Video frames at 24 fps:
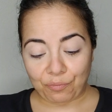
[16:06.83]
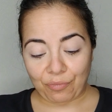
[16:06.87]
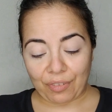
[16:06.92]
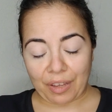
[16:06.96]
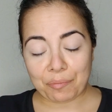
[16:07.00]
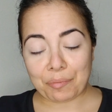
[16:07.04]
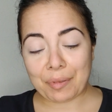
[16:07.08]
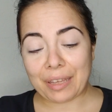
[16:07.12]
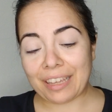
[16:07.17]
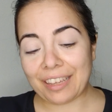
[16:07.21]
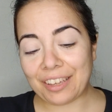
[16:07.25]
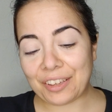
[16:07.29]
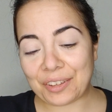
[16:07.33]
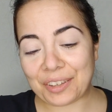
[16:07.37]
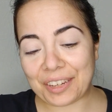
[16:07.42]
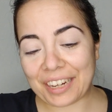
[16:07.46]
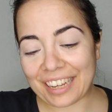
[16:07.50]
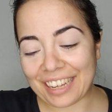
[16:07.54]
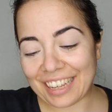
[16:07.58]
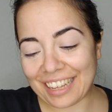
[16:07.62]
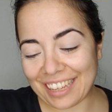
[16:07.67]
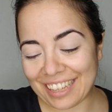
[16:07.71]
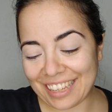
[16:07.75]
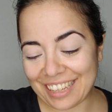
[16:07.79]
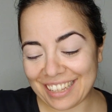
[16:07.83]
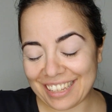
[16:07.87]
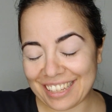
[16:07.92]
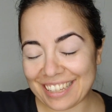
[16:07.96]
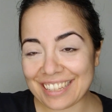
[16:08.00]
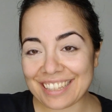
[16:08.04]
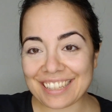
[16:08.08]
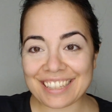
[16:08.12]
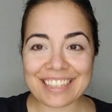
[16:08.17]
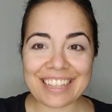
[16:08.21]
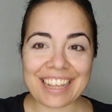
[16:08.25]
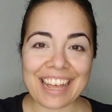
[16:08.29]

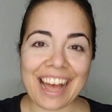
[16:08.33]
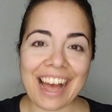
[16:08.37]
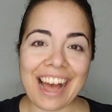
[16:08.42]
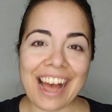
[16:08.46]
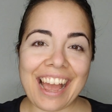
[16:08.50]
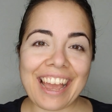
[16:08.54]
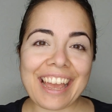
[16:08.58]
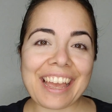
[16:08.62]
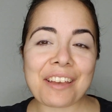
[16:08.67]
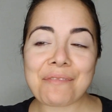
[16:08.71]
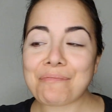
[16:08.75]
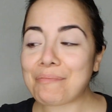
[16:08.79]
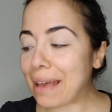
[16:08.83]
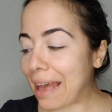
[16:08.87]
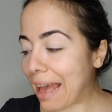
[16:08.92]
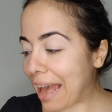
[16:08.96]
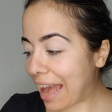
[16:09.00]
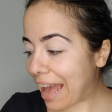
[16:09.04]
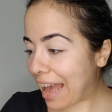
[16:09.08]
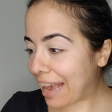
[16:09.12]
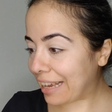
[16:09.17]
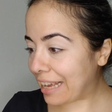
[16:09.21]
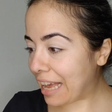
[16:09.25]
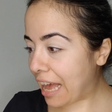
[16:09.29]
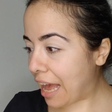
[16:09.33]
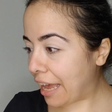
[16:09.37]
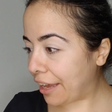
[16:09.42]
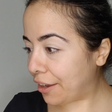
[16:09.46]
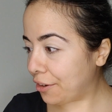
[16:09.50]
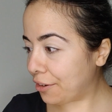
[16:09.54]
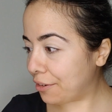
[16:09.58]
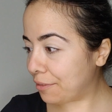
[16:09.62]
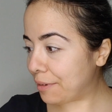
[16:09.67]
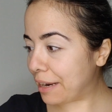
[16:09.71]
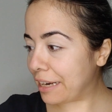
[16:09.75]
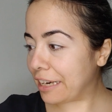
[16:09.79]
Beauties, I am back. I
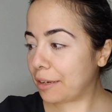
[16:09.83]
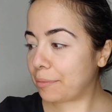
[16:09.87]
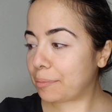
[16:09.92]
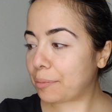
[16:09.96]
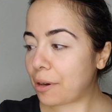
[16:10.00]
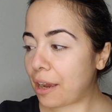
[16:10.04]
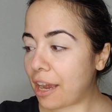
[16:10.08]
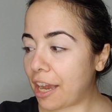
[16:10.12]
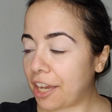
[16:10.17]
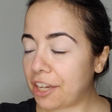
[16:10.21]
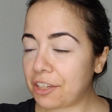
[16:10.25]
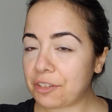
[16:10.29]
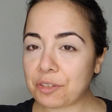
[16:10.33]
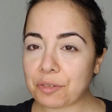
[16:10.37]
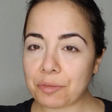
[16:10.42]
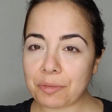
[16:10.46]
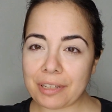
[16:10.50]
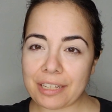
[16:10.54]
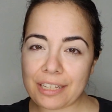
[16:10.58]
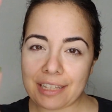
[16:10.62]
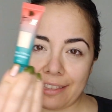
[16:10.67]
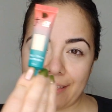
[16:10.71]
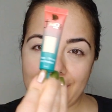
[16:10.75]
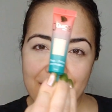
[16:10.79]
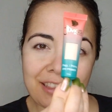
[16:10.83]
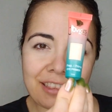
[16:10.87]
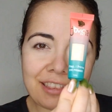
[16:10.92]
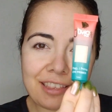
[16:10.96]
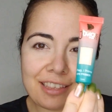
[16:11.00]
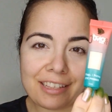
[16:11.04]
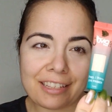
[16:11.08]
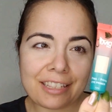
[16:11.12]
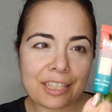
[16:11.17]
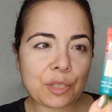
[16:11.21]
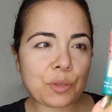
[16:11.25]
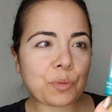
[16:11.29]
already primed with
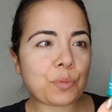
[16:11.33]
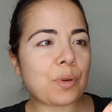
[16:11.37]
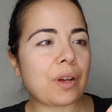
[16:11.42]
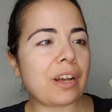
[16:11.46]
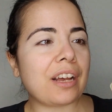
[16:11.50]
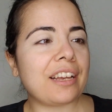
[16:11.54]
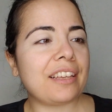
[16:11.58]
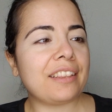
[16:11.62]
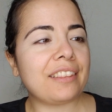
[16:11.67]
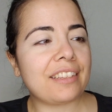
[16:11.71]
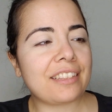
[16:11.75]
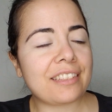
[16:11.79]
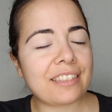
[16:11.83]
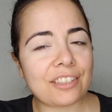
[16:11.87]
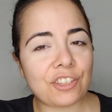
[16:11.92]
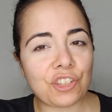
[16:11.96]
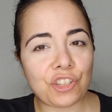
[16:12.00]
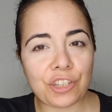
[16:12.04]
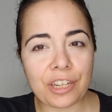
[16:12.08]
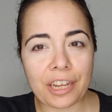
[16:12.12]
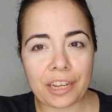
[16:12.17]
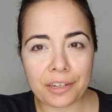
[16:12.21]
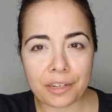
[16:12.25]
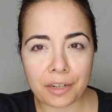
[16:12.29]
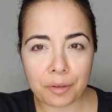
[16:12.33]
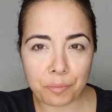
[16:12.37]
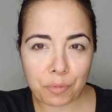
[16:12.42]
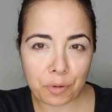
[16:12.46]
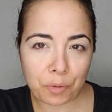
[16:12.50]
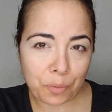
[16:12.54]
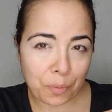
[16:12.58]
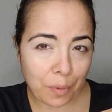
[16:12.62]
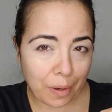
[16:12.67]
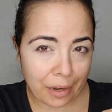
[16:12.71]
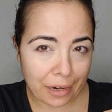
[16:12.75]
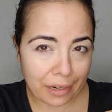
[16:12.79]
this one. This is shade number
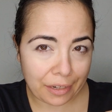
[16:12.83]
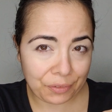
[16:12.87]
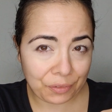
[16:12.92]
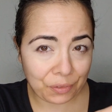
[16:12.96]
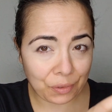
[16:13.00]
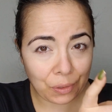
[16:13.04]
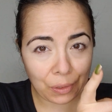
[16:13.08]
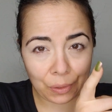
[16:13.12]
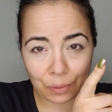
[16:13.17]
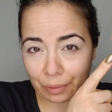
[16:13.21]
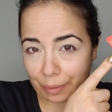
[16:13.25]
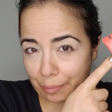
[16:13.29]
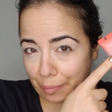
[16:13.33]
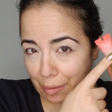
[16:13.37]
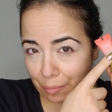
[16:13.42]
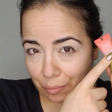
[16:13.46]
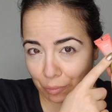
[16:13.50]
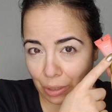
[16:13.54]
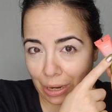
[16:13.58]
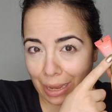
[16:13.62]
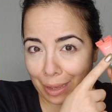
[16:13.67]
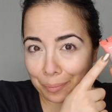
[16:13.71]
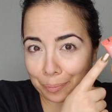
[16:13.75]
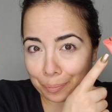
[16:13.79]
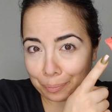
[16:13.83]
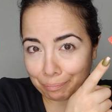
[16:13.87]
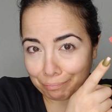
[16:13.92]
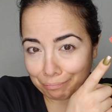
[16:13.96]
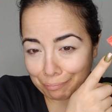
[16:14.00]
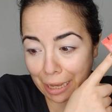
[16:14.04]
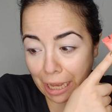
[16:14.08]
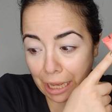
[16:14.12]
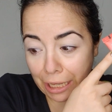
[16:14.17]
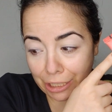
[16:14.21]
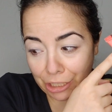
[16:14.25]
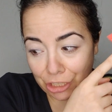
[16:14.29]
1. If you all remember, I
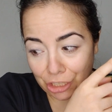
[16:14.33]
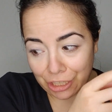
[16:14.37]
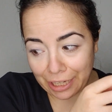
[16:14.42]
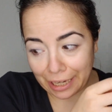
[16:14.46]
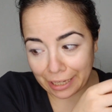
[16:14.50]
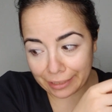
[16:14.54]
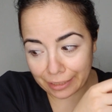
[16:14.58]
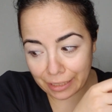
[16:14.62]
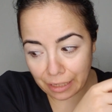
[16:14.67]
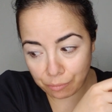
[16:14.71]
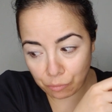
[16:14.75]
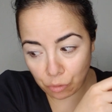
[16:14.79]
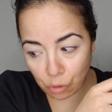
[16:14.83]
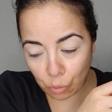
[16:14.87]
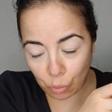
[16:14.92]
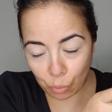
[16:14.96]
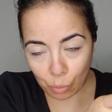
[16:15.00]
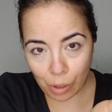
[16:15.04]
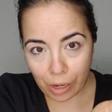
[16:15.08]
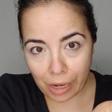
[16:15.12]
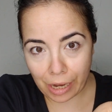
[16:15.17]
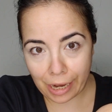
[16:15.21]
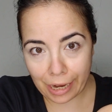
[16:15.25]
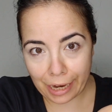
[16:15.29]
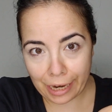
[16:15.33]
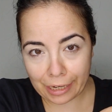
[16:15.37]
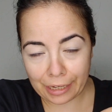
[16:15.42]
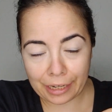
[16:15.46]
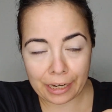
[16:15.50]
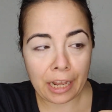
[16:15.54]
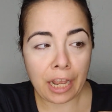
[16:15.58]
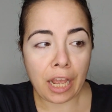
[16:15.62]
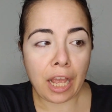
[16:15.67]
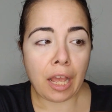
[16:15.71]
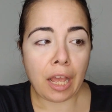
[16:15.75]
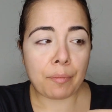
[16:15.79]
bought shade number 1
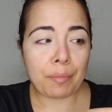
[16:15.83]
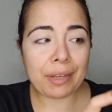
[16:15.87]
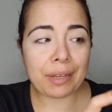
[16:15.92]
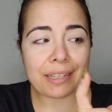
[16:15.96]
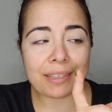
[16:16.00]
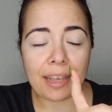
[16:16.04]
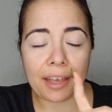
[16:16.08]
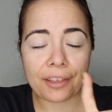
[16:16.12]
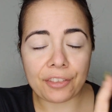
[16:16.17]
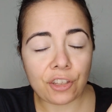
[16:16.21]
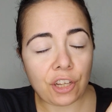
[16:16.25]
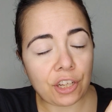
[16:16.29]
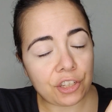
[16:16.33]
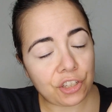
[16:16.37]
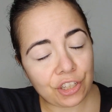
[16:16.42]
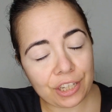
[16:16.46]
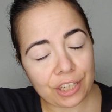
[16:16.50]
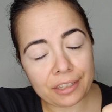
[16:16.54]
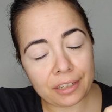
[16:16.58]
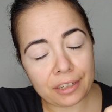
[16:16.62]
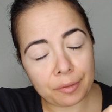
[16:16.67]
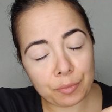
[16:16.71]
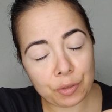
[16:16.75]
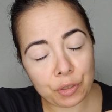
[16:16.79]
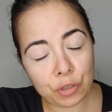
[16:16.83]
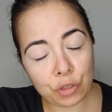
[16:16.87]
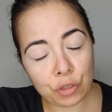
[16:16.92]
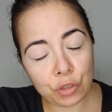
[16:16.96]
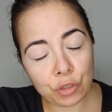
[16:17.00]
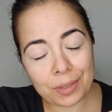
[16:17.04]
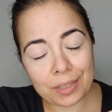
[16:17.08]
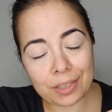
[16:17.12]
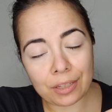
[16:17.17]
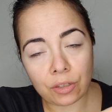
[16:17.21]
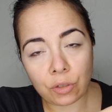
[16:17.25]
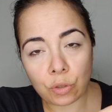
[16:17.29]
because I thought shade number 2
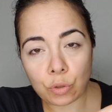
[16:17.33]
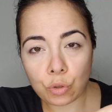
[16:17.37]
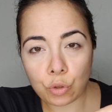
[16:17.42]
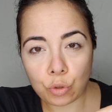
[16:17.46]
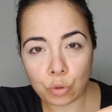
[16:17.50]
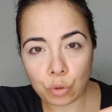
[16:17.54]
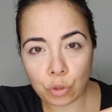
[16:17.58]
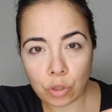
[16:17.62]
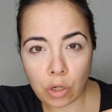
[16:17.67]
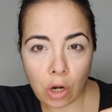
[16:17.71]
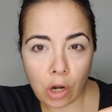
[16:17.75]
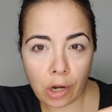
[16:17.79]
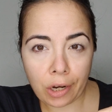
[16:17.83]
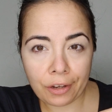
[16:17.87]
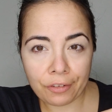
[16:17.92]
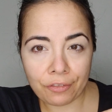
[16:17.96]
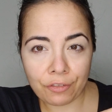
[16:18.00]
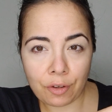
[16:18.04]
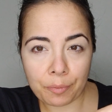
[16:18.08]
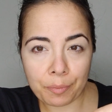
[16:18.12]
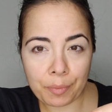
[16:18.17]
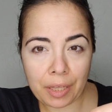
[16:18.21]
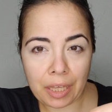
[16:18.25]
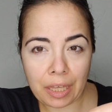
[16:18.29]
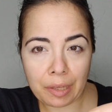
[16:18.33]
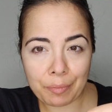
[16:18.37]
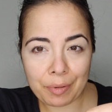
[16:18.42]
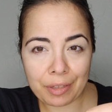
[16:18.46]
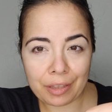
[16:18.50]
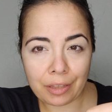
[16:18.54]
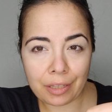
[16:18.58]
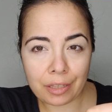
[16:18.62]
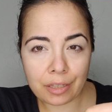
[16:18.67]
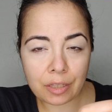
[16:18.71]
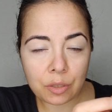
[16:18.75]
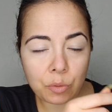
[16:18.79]
is a little too dark for me, but
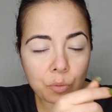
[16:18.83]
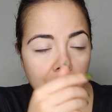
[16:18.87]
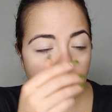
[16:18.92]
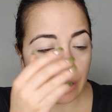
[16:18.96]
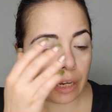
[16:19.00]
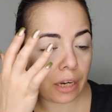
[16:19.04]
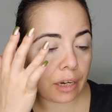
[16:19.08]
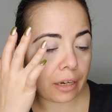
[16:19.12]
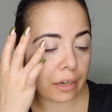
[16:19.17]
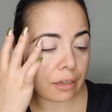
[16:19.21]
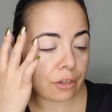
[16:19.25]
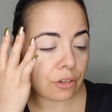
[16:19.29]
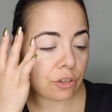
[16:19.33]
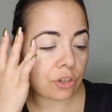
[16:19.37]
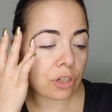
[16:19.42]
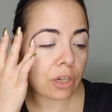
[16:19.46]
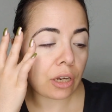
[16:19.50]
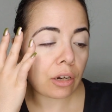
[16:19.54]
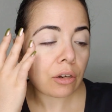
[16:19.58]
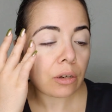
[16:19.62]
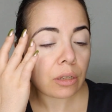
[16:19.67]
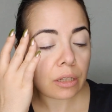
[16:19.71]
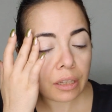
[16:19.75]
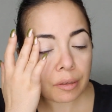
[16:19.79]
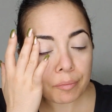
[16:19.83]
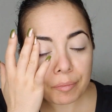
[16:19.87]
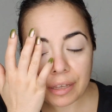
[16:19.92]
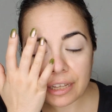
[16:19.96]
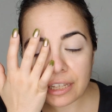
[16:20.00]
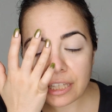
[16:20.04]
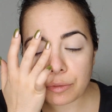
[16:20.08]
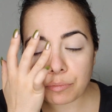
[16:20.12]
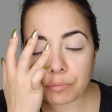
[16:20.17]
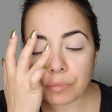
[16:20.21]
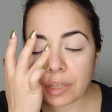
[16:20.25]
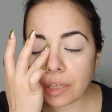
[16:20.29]
this one generally
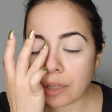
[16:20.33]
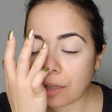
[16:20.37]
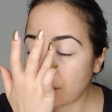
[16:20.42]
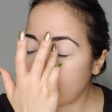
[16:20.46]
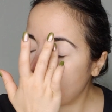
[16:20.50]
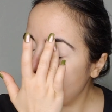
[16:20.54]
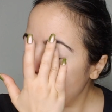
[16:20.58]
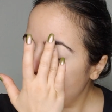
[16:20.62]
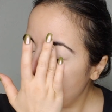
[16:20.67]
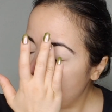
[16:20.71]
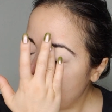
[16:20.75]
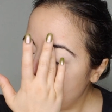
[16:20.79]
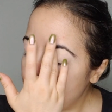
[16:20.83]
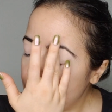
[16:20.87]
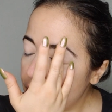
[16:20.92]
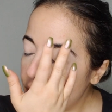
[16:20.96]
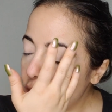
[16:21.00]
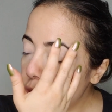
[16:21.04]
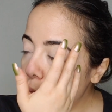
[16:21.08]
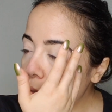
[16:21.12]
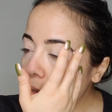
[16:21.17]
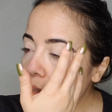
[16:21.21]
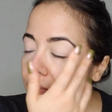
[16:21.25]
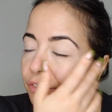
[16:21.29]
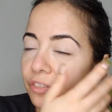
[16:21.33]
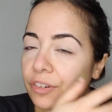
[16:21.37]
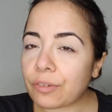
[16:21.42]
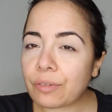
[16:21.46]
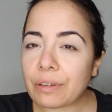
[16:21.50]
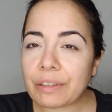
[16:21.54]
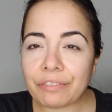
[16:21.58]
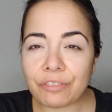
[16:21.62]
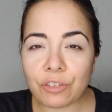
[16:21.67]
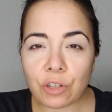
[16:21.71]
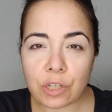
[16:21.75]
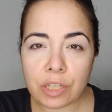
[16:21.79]
makes me sort of a
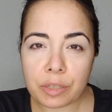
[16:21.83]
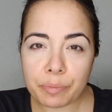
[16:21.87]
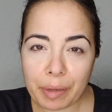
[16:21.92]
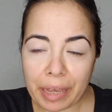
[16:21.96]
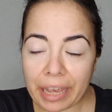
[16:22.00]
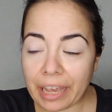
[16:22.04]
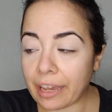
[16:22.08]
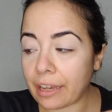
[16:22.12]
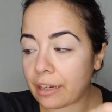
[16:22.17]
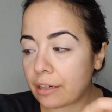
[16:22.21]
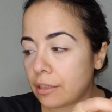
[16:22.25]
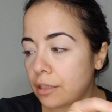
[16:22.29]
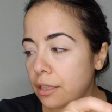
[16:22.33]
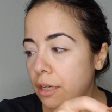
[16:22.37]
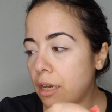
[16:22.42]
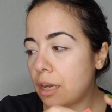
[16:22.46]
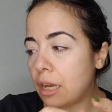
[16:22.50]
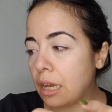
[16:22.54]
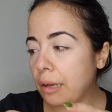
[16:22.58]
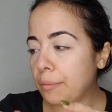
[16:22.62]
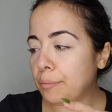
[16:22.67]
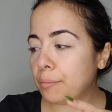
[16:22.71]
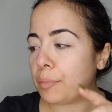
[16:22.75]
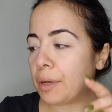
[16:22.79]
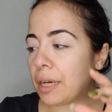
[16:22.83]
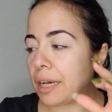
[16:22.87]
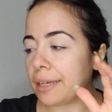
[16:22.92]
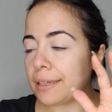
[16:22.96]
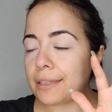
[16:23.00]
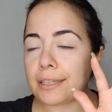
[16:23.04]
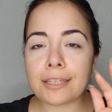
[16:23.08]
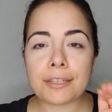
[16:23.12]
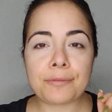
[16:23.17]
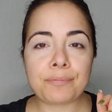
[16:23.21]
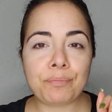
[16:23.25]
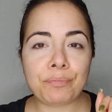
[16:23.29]
reverse panda,
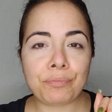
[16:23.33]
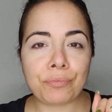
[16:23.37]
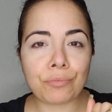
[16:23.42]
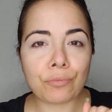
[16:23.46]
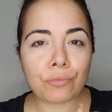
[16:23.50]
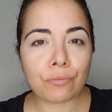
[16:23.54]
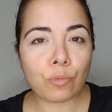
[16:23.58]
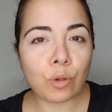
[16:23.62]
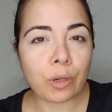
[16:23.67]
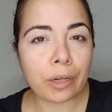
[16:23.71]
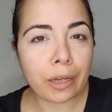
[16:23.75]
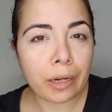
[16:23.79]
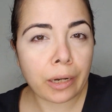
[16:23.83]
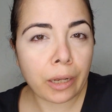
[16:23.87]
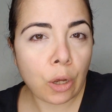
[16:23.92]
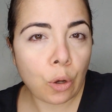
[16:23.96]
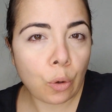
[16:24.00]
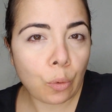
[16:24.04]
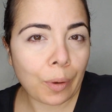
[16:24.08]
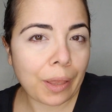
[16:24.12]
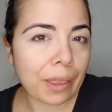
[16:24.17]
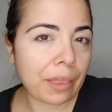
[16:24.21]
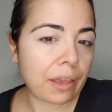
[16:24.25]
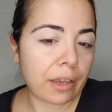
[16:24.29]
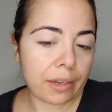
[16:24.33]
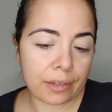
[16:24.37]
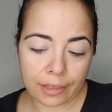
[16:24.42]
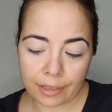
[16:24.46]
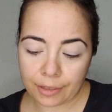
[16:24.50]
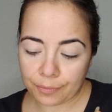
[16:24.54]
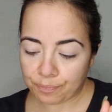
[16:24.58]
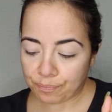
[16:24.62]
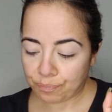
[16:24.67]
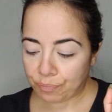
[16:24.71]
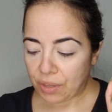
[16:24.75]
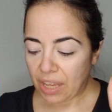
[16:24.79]
but we're gonna go with it.
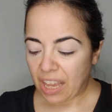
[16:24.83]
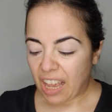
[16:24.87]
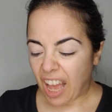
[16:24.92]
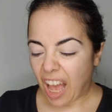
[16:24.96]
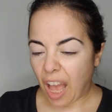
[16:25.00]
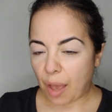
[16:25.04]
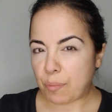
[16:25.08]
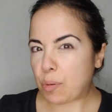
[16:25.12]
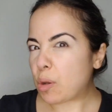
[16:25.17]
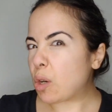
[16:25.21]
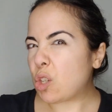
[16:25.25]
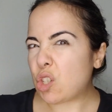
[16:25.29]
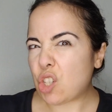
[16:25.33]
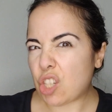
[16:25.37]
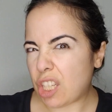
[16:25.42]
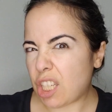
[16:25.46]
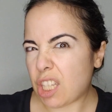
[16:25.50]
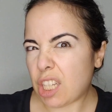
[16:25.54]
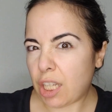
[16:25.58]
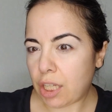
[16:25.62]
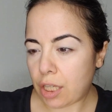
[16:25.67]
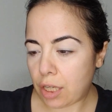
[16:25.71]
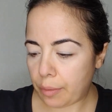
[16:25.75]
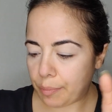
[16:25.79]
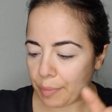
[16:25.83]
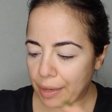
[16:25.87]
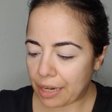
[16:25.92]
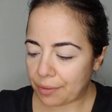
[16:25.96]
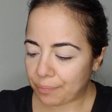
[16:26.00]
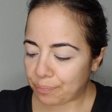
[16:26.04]
I put just a little bit.